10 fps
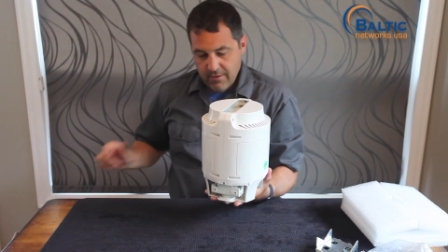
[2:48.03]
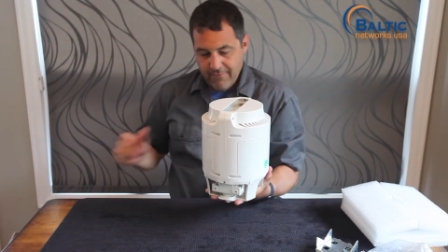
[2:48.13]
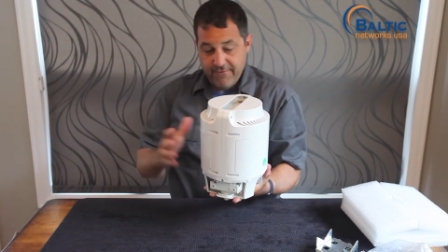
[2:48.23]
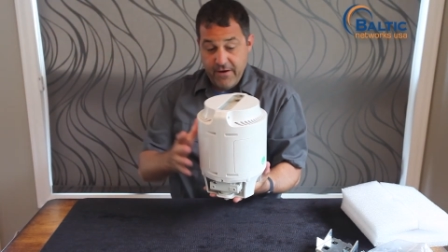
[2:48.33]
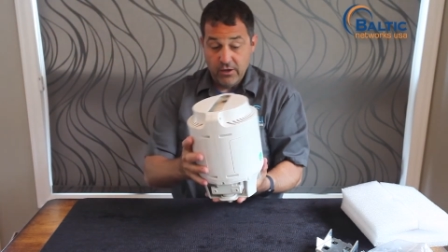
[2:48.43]

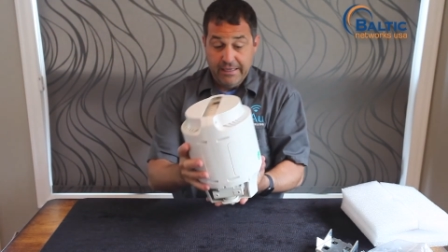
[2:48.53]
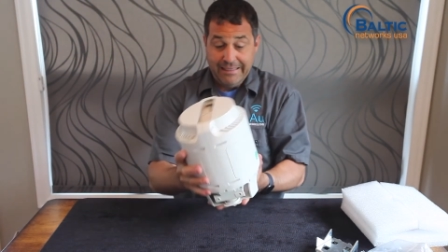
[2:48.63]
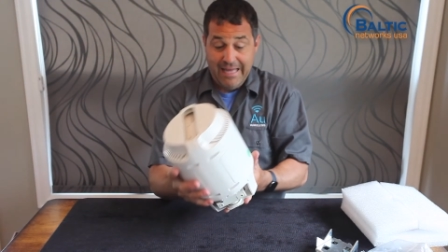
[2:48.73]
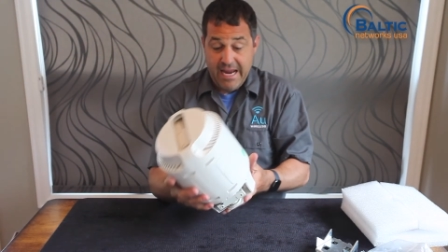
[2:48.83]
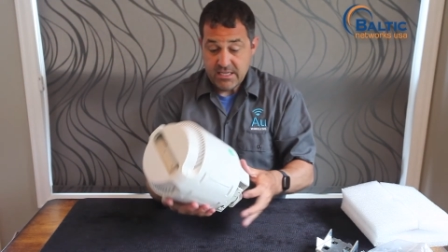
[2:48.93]
Fairly
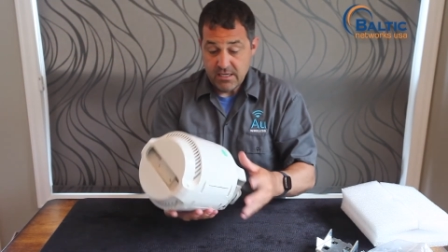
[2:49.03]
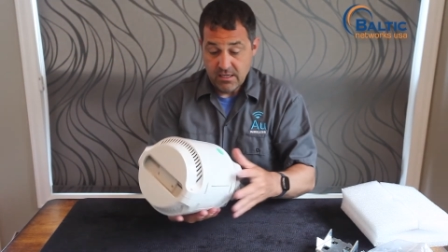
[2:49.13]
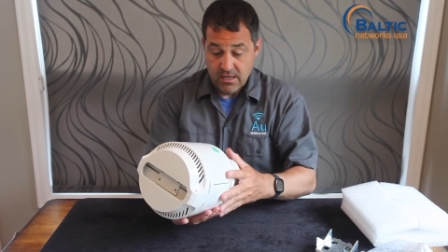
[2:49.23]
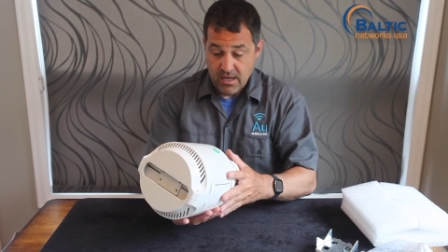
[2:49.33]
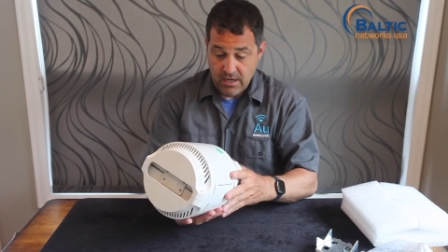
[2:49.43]
light.
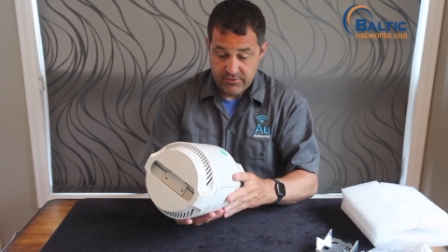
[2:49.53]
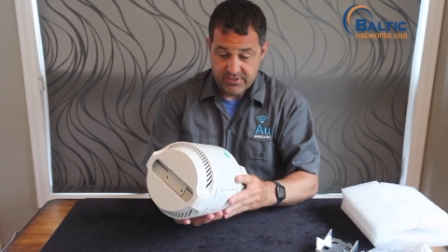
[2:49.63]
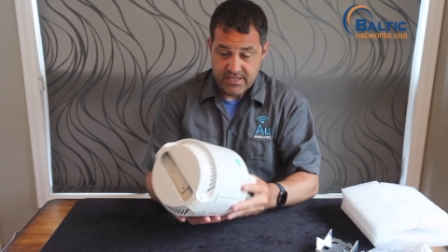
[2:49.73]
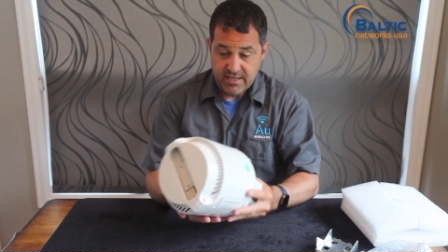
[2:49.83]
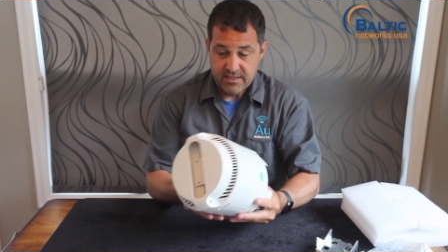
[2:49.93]
I would
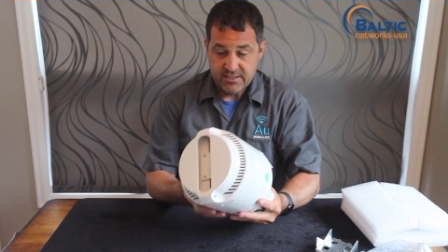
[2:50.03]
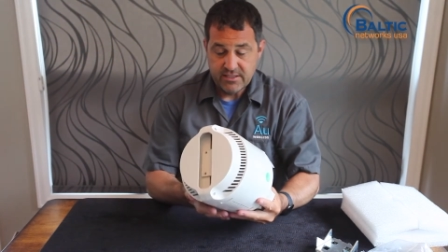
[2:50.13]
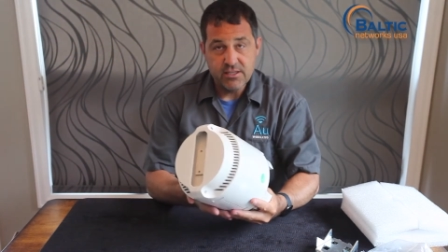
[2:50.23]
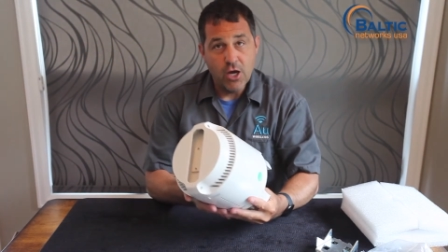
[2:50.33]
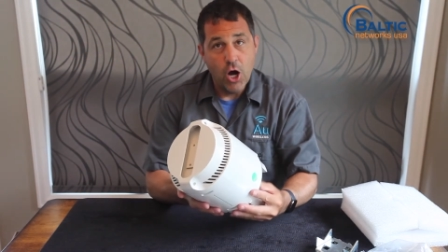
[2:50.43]
say this
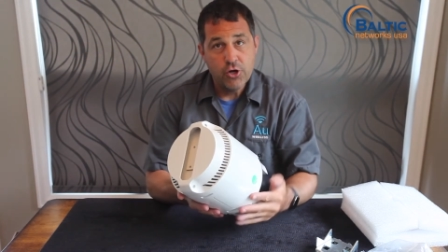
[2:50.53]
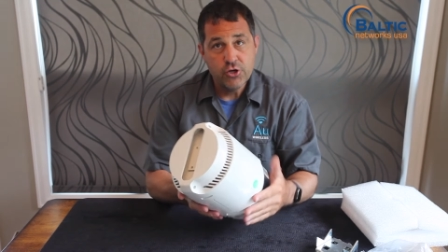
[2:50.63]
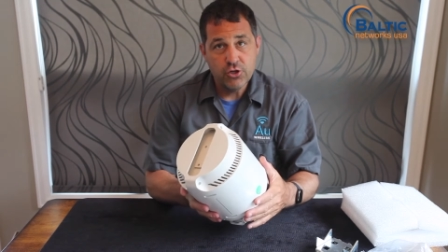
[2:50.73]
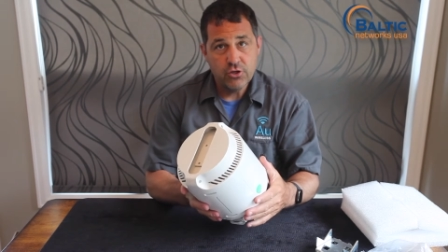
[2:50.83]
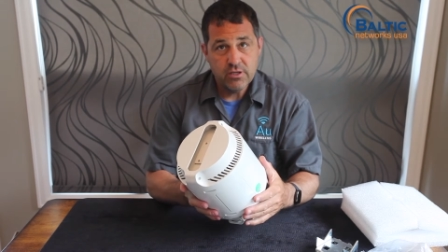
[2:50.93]
is
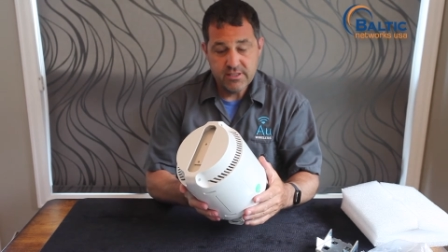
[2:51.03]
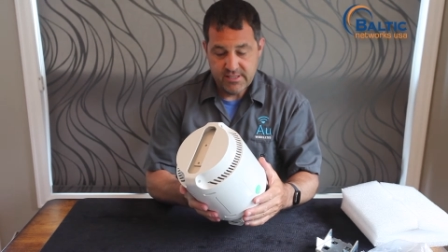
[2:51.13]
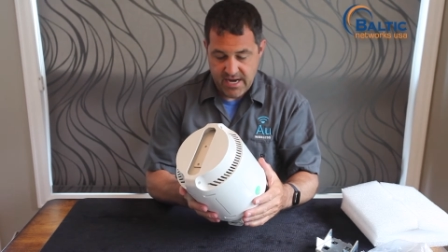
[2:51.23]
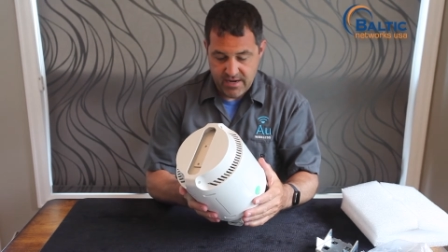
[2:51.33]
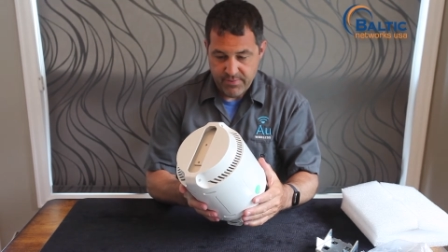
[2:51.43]
under
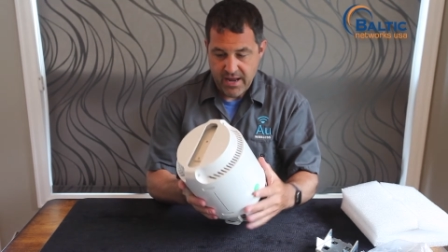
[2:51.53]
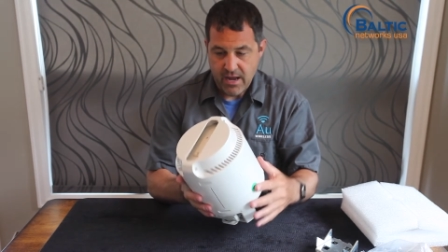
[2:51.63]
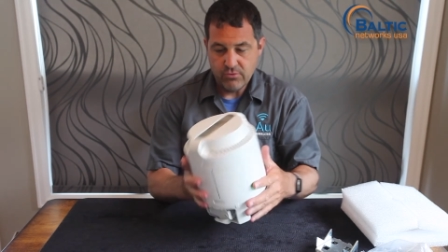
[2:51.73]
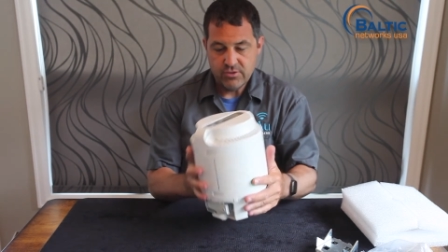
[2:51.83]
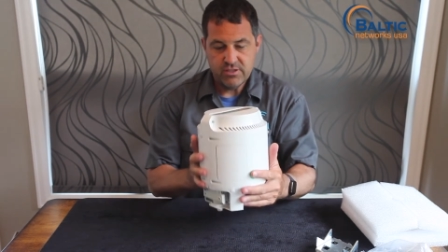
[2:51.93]
10
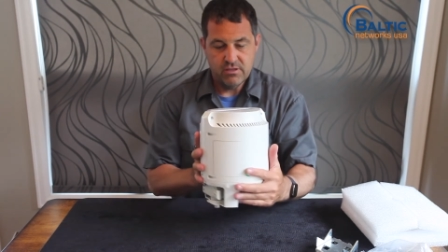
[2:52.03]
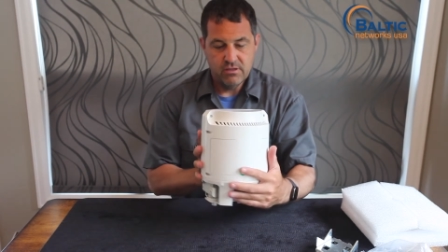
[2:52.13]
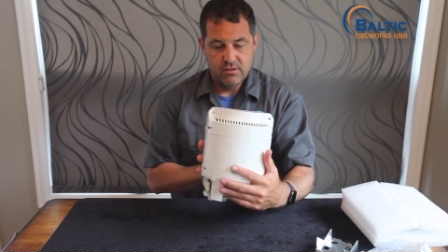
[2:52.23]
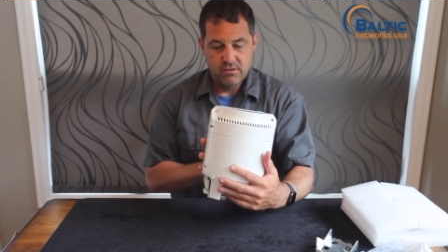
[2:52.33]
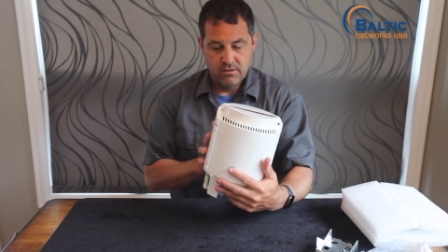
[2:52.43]

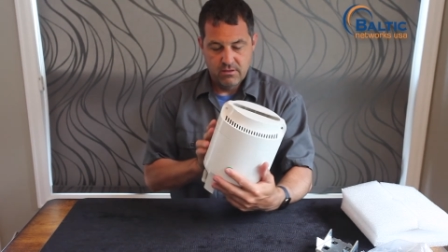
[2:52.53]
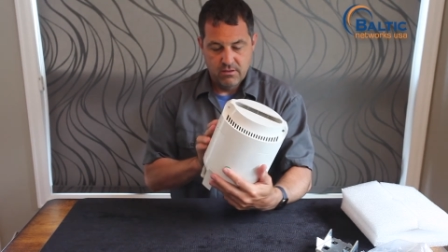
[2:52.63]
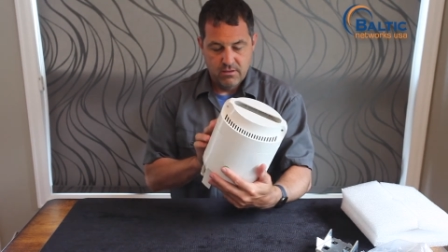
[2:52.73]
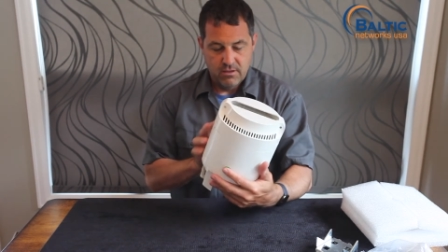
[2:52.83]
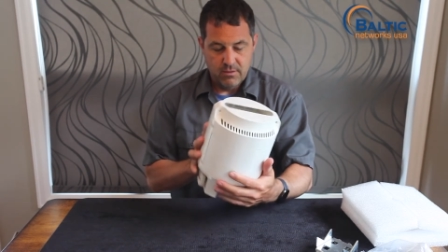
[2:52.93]
pounds.
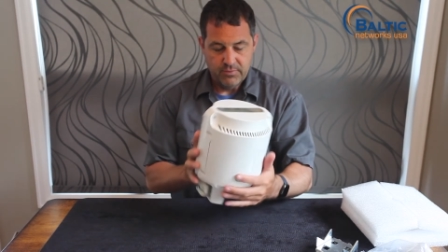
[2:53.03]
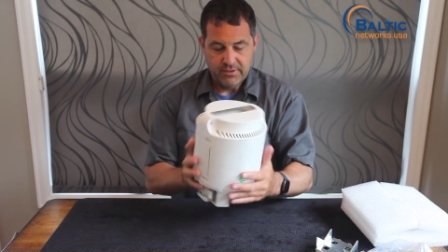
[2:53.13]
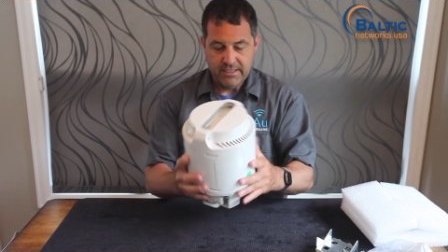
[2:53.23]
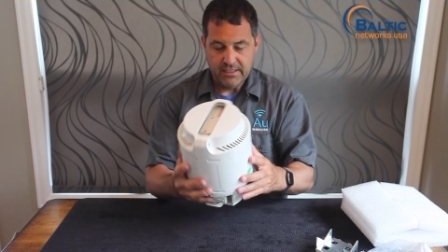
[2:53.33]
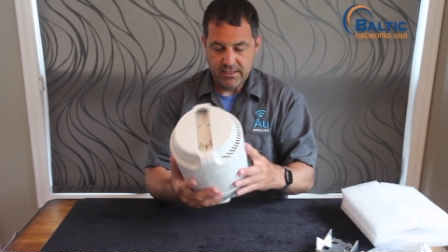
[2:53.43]

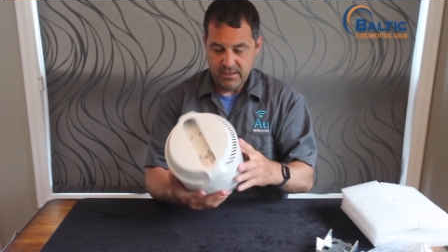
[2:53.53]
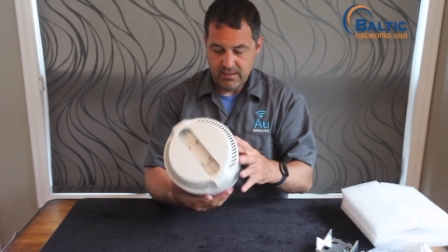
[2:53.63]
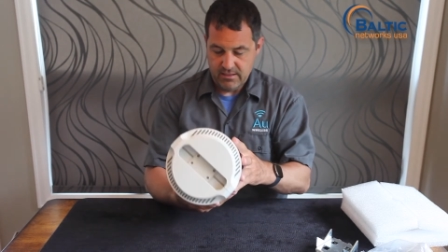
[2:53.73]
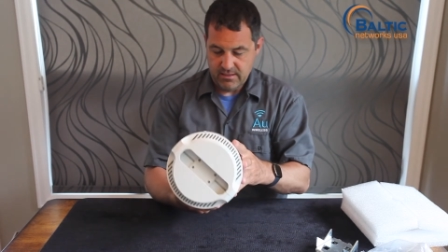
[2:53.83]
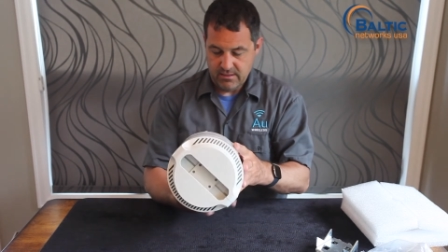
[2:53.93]

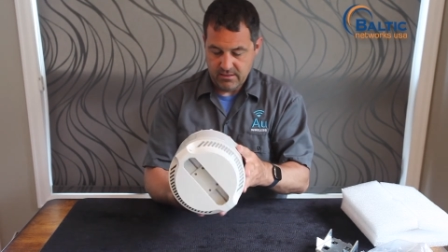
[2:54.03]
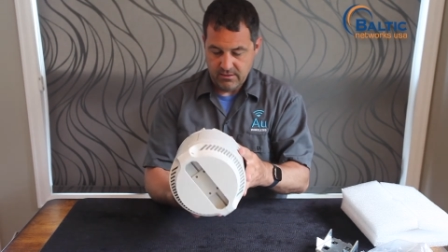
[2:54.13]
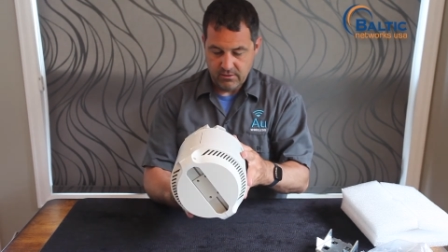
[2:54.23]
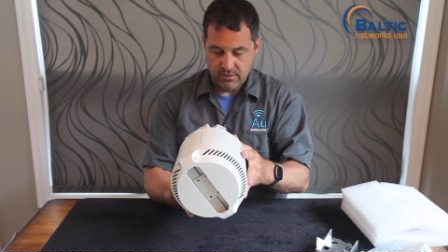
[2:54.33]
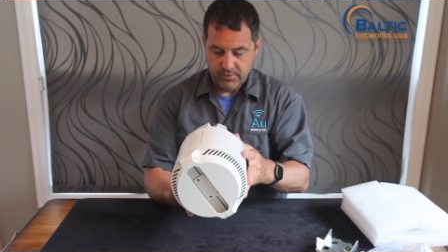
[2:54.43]
Completely
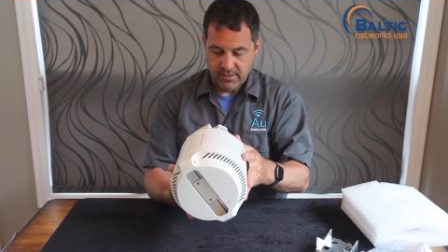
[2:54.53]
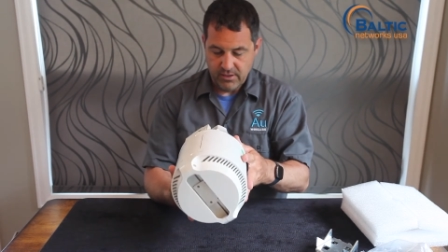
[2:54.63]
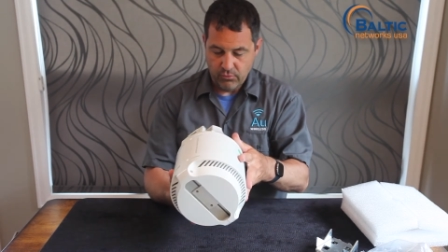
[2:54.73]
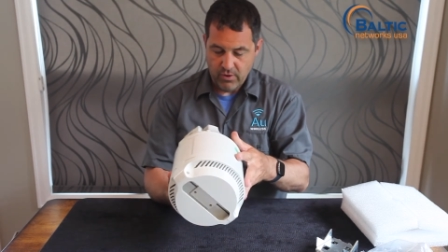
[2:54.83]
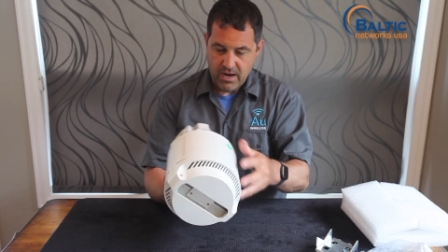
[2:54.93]

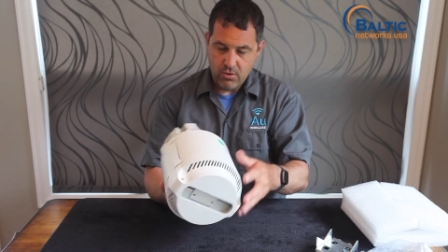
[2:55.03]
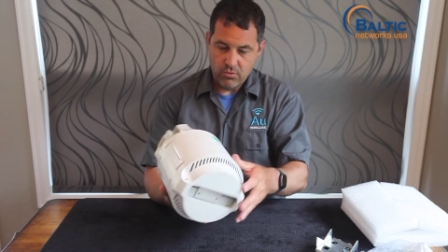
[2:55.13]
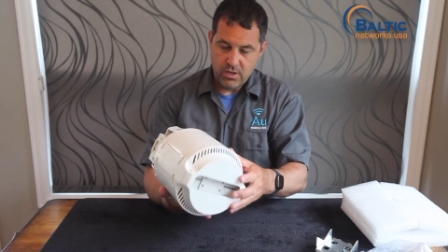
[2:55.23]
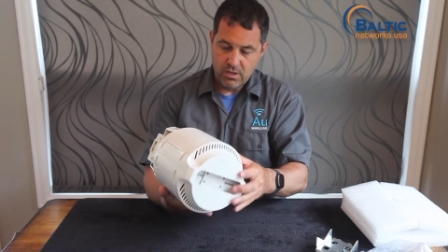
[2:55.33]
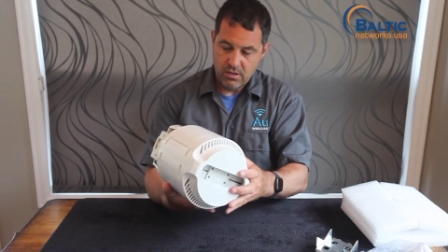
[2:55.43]

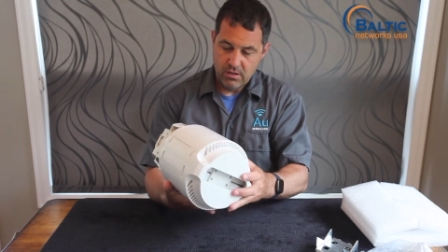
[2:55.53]
round.